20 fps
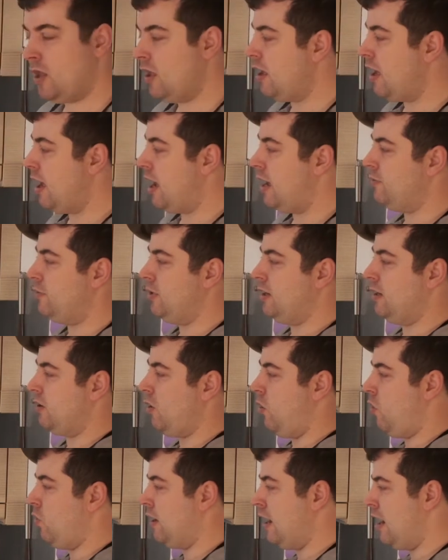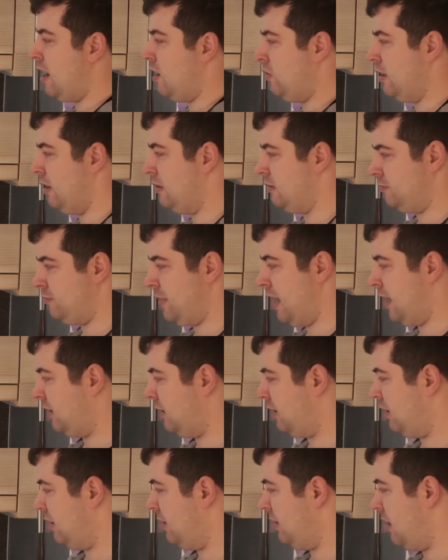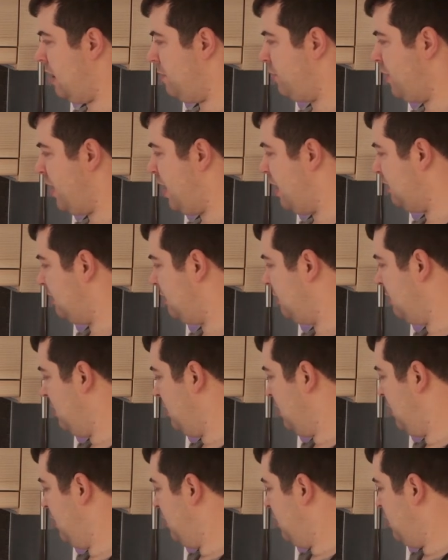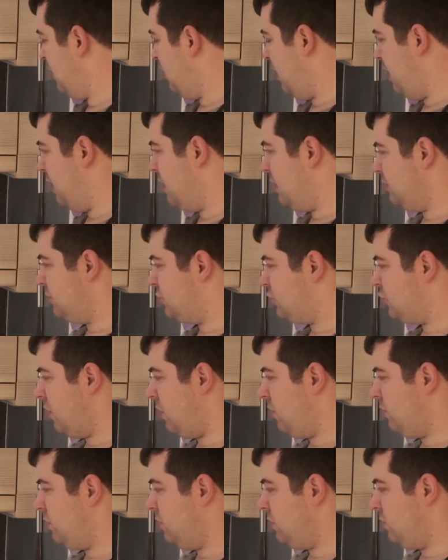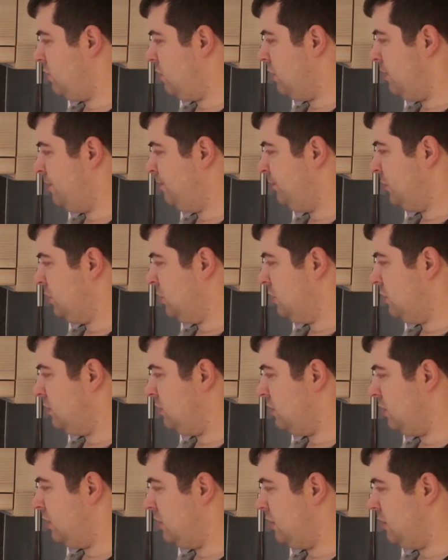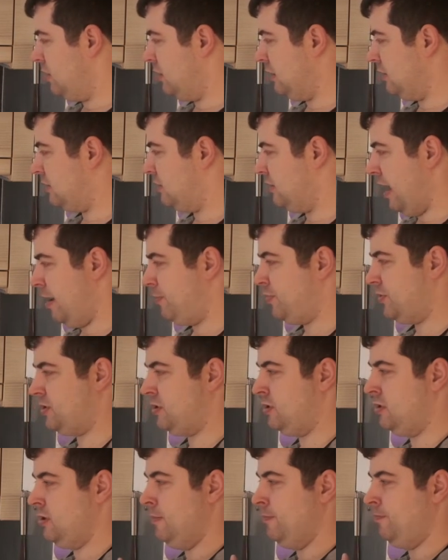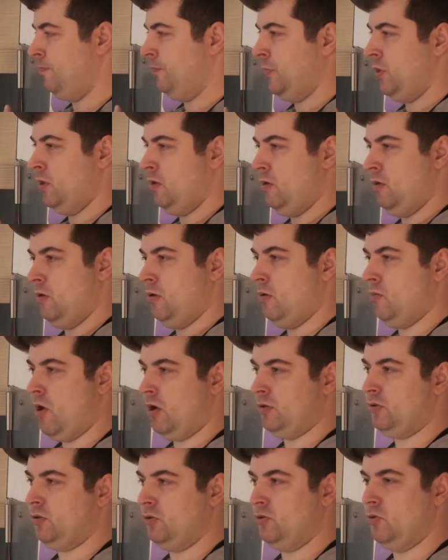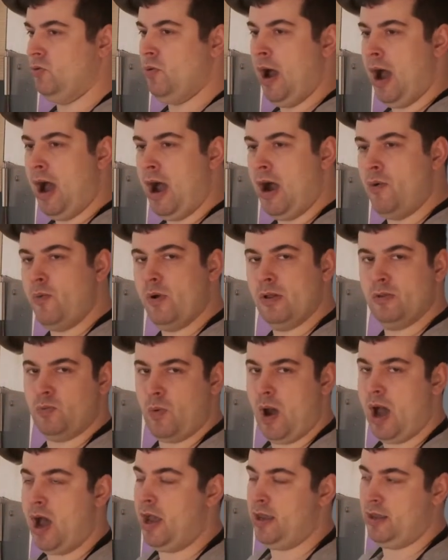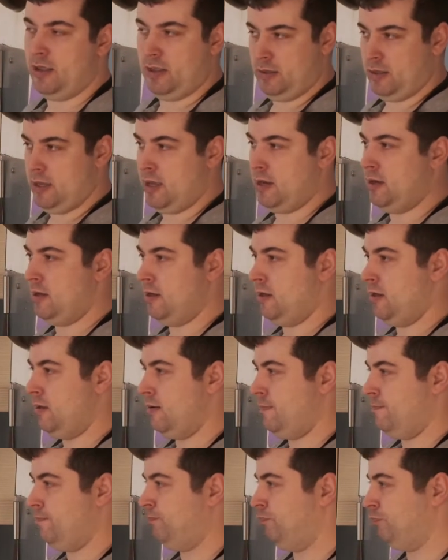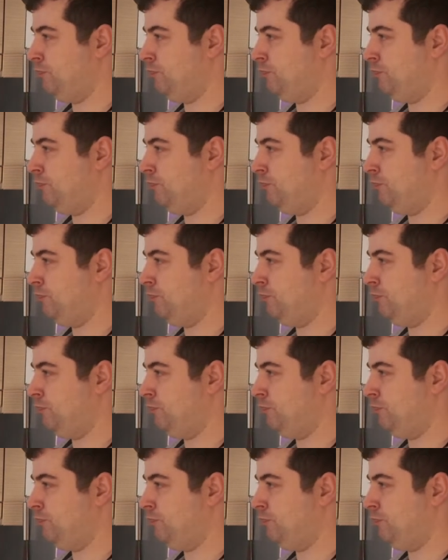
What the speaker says: I will go now and make a bread and show you the steps, what to do, how and why, and then